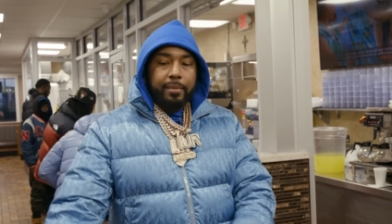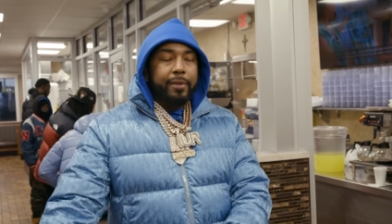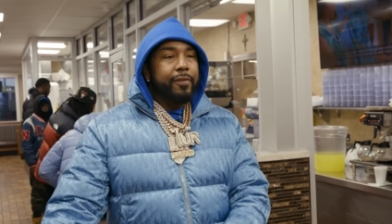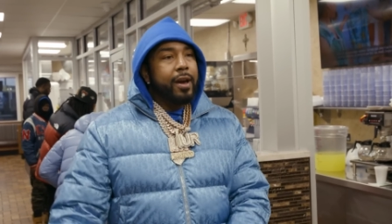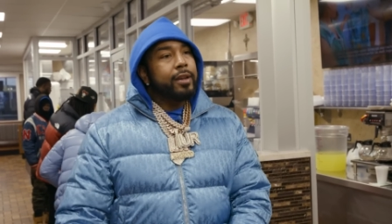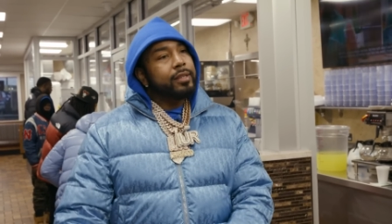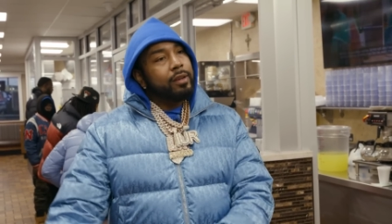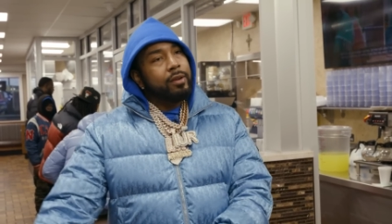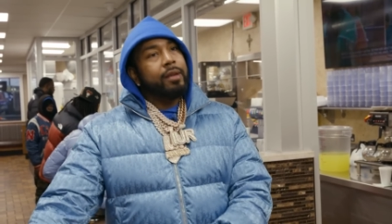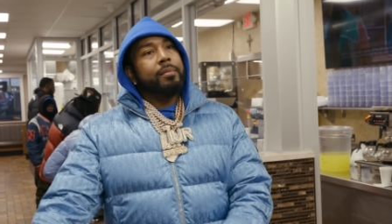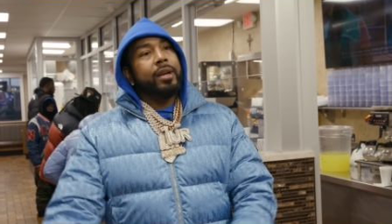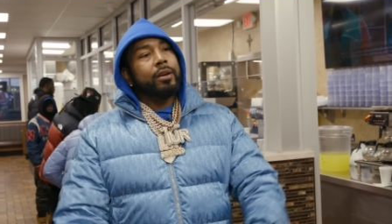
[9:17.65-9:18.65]
If I'd have
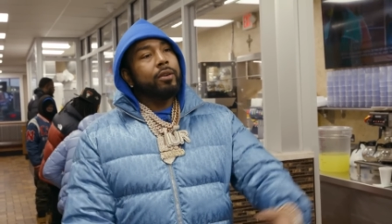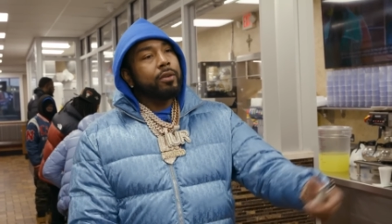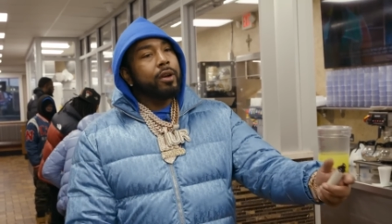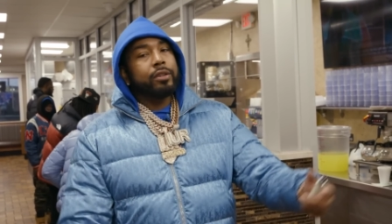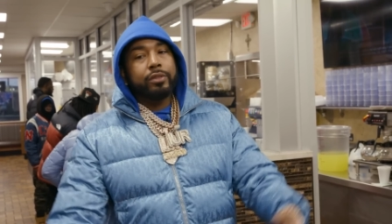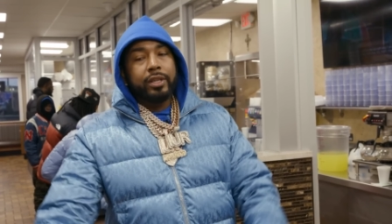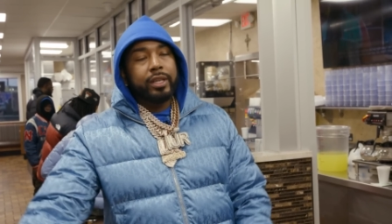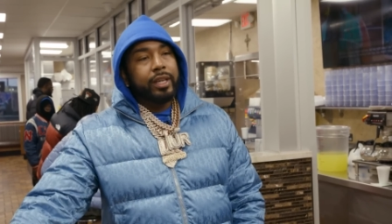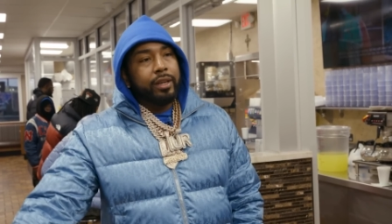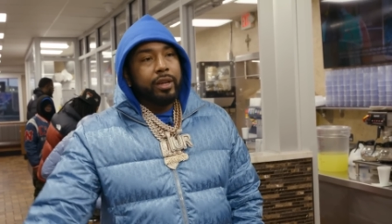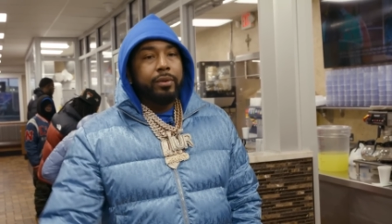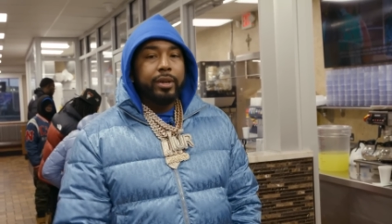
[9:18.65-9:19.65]
told that man go cross street
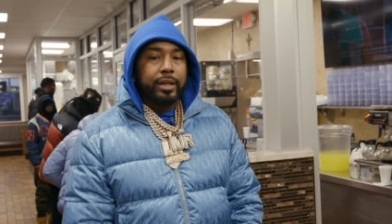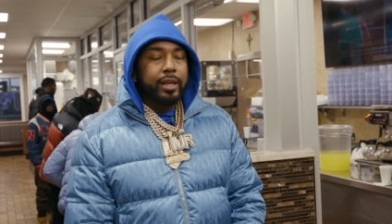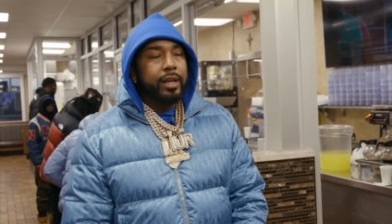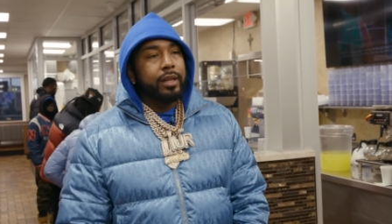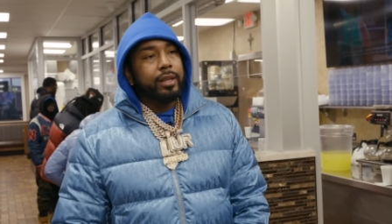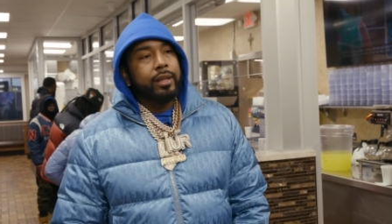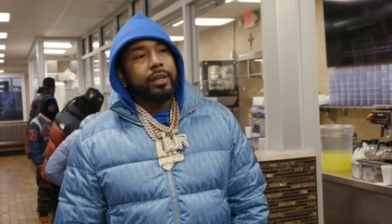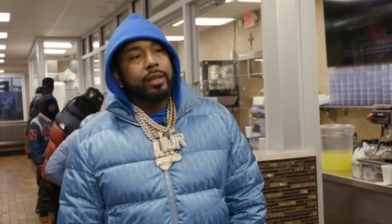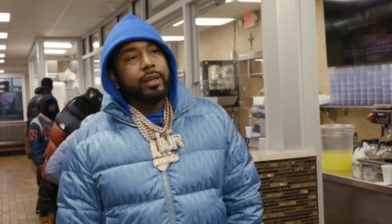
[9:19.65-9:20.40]
and kill, he would have did it.